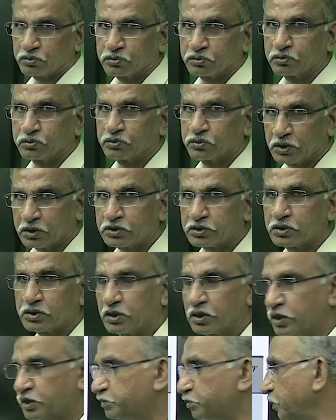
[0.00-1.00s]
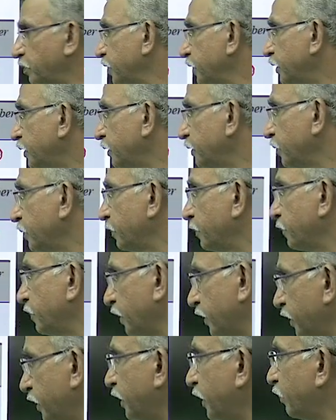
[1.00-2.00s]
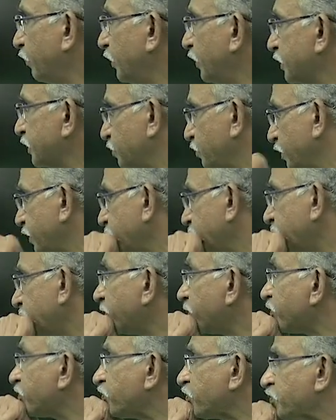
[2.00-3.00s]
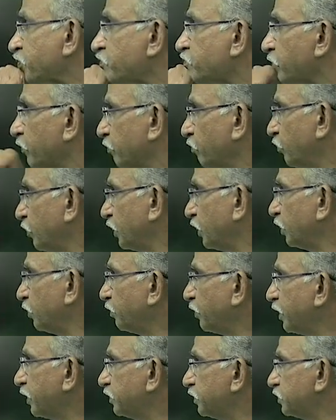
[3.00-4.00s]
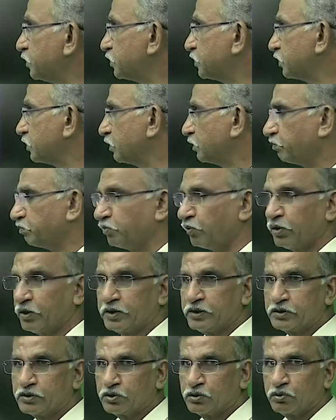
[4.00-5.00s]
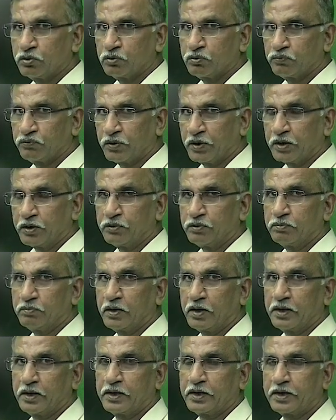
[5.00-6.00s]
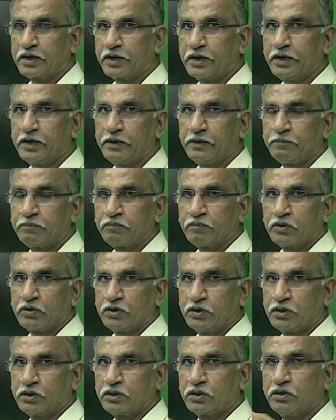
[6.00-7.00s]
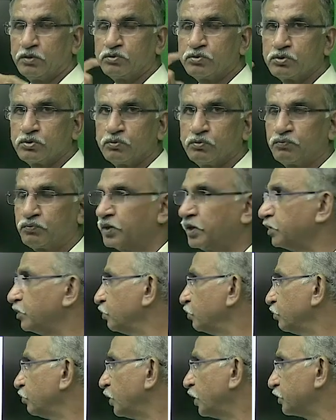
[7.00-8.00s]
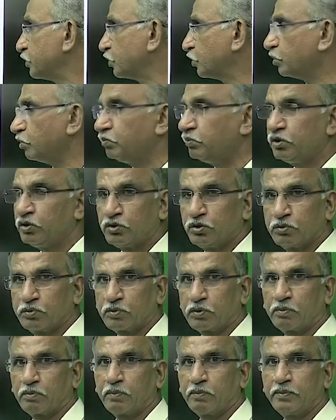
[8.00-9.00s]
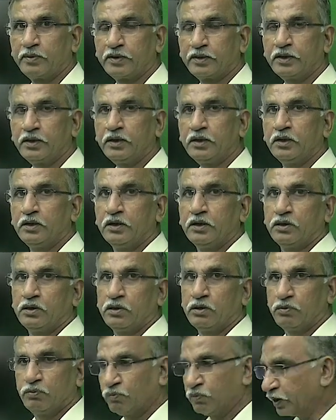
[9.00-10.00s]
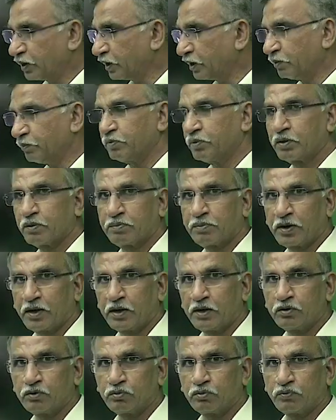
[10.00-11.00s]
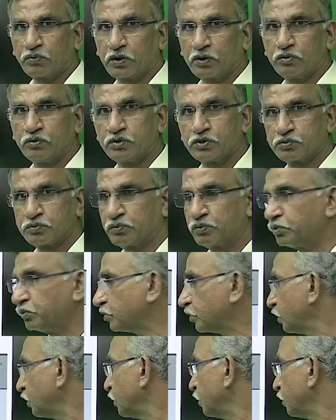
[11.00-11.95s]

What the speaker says: So just explain. Again I will explain. Multiply this 0.05 by 100. It gives you 5 as a cumulative probability. One number prior to 5 is 4.